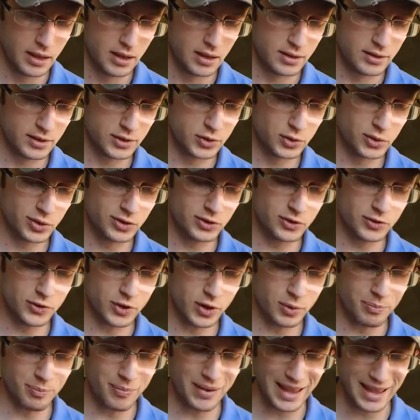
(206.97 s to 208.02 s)
Next one's
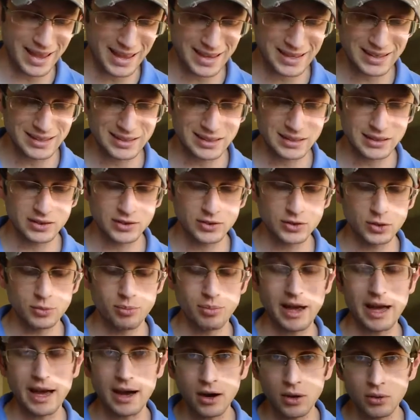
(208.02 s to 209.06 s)
from pain to
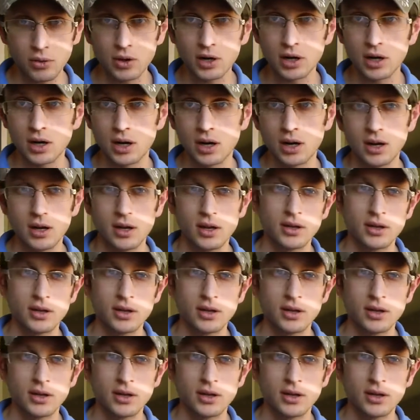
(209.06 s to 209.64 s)
power.